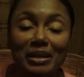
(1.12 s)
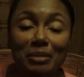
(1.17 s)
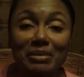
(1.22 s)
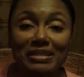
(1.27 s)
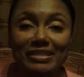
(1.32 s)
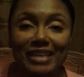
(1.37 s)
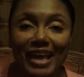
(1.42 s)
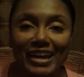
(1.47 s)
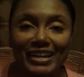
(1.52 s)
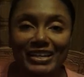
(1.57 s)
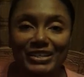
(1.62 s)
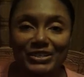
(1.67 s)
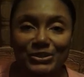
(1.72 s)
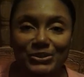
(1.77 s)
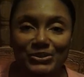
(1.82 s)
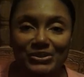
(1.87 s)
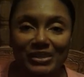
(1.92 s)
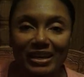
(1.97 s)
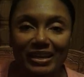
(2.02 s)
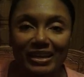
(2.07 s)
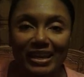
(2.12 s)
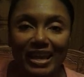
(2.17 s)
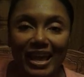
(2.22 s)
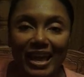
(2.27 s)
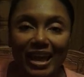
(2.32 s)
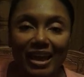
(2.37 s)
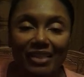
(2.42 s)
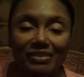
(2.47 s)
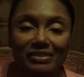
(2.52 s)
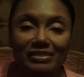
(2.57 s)
name is Hattie Toussaint,
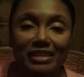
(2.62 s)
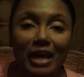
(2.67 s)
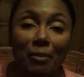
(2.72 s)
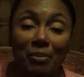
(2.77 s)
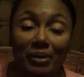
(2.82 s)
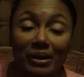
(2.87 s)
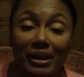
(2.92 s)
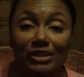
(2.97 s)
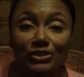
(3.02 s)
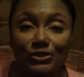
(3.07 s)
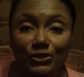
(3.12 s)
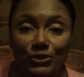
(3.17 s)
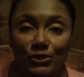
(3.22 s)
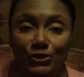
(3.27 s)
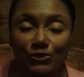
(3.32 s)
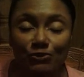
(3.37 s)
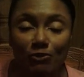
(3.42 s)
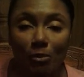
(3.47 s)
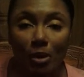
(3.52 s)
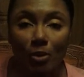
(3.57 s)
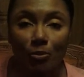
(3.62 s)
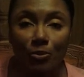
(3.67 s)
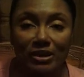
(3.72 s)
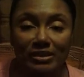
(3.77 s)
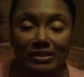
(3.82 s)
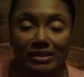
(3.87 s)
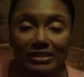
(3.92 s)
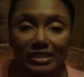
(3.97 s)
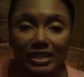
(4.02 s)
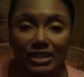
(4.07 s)
and the topic I chose for my
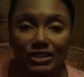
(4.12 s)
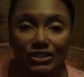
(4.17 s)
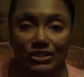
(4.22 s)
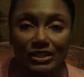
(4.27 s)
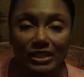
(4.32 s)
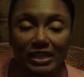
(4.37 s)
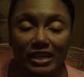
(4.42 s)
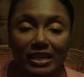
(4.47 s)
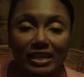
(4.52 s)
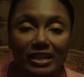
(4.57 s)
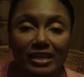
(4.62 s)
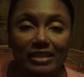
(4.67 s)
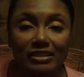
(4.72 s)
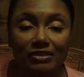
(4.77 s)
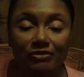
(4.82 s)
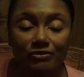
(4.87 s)
presentation is